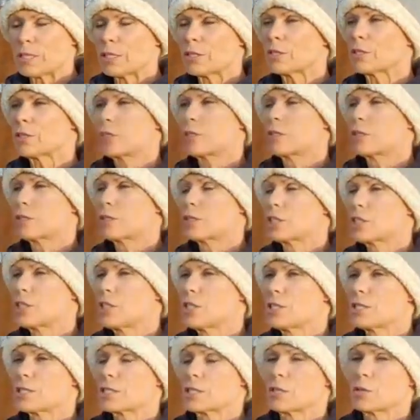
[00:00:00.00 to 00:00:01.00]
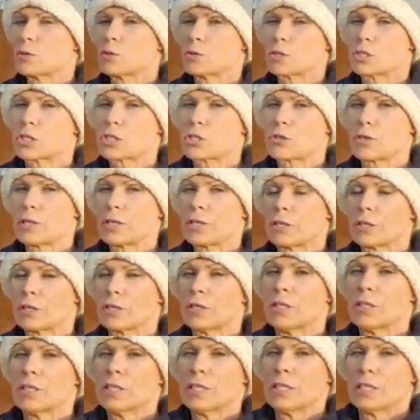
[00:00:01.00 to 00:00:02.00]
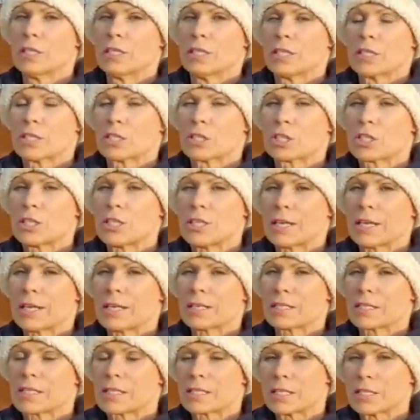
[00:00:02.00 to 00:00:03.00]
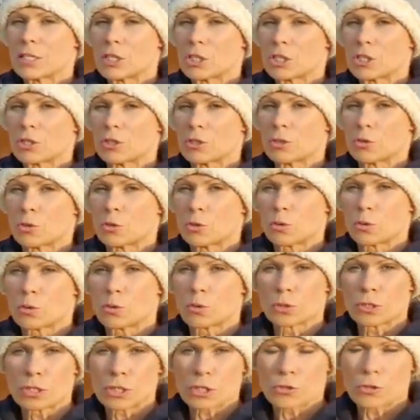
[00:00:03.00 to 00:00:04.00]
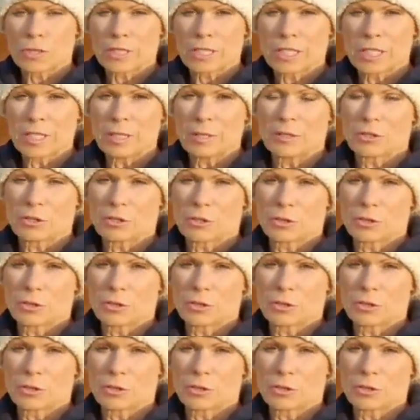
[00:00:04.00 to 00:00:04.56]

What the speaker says: here. She's a horse trainer. She has the gentle horse training